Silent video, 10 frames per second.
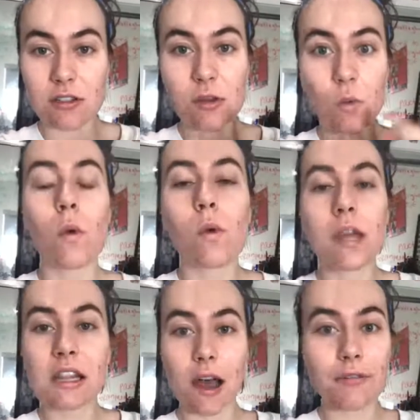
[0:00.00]
and what we
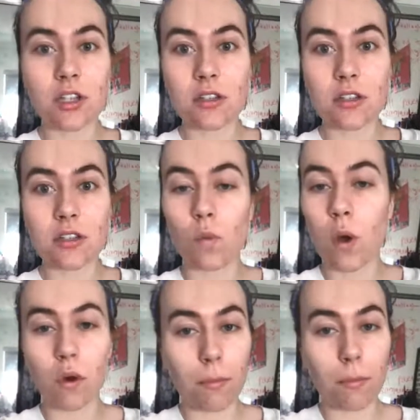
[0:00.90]
love to do and
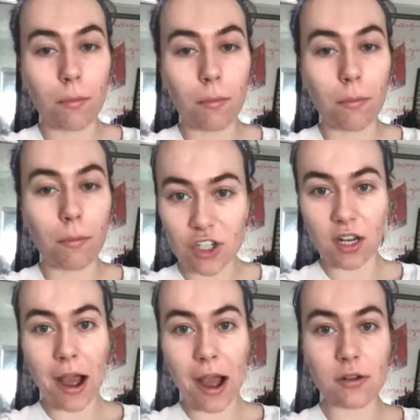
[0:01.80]
what we're passionate
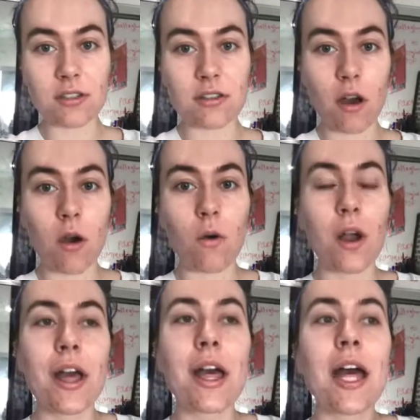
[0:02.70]
about.
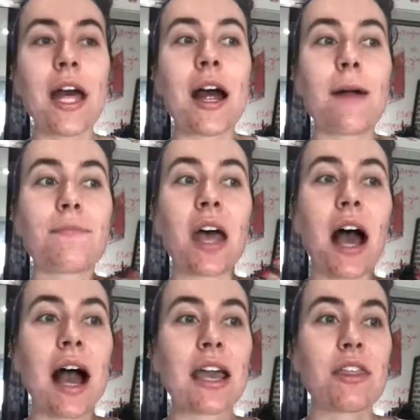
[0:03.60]
So
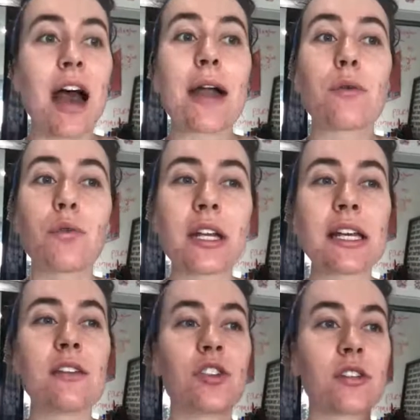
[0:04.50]
I
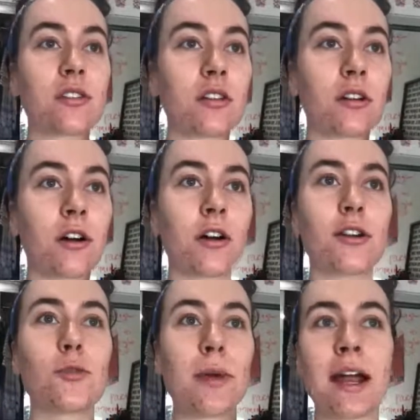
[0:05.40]
really just
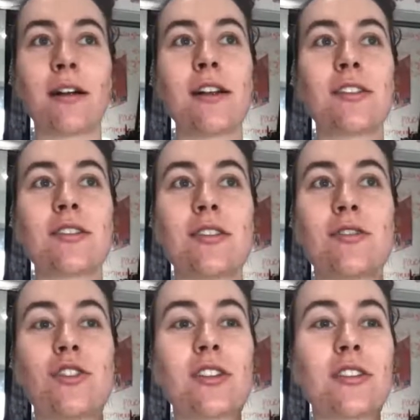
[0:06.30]
urge parents
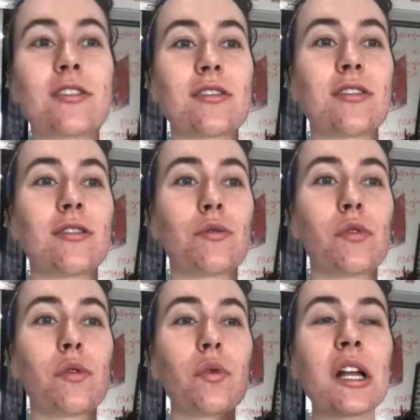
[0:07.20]
to just
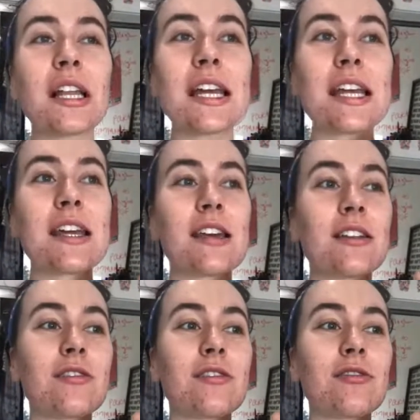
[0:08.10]
really